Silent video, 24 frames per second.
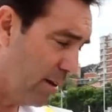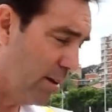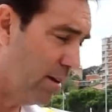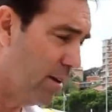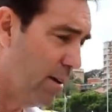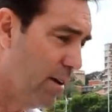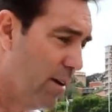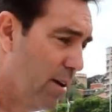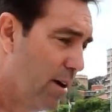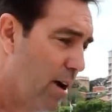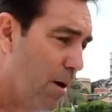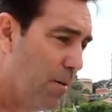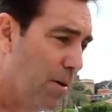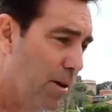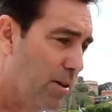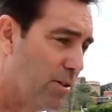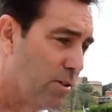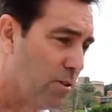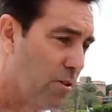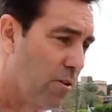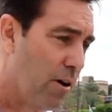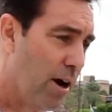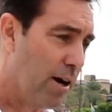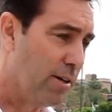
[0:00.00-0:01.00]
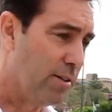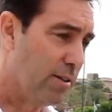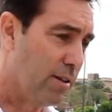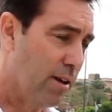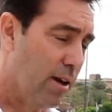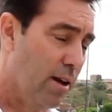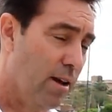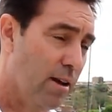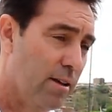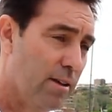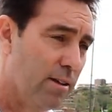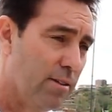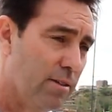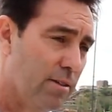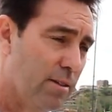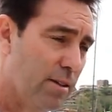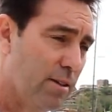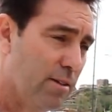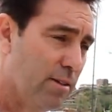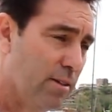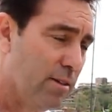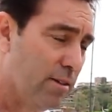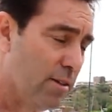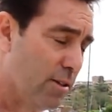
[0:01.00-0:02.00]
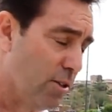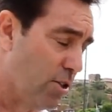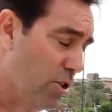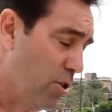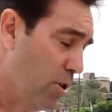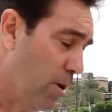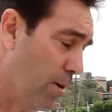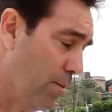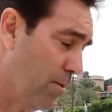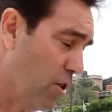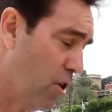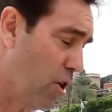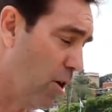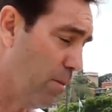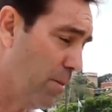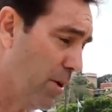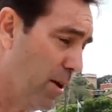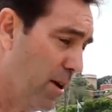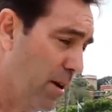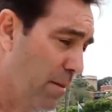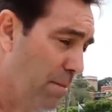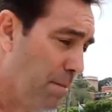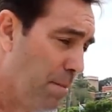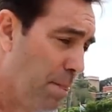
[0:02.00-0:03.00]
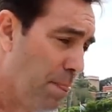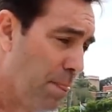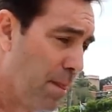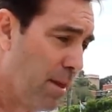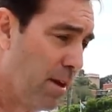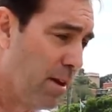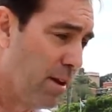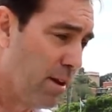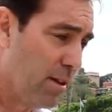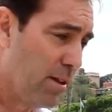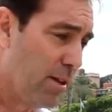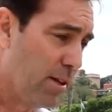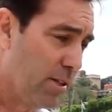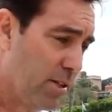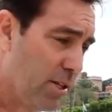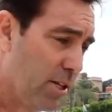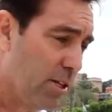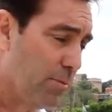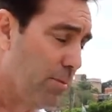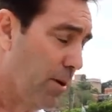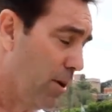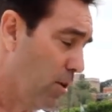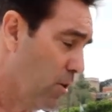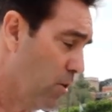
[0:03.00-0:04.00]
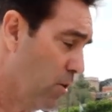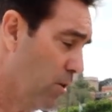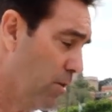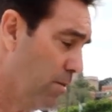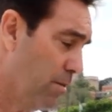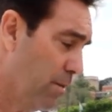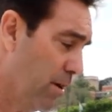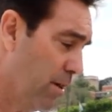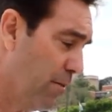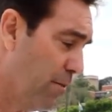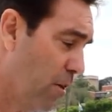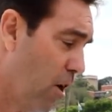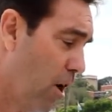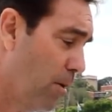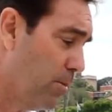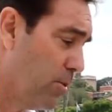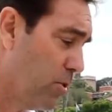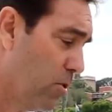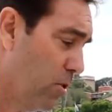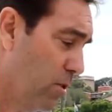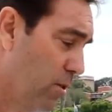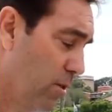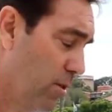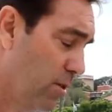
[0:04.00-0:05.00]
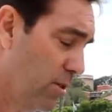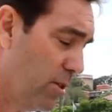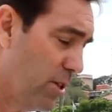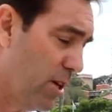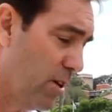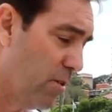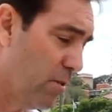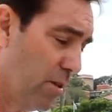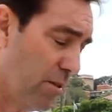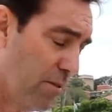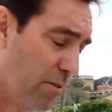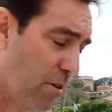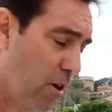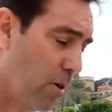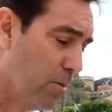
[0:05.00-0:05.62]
and I mean, it's crazy. These these things just chew up time, but um, this year's been good, and the vibe's good, and generally the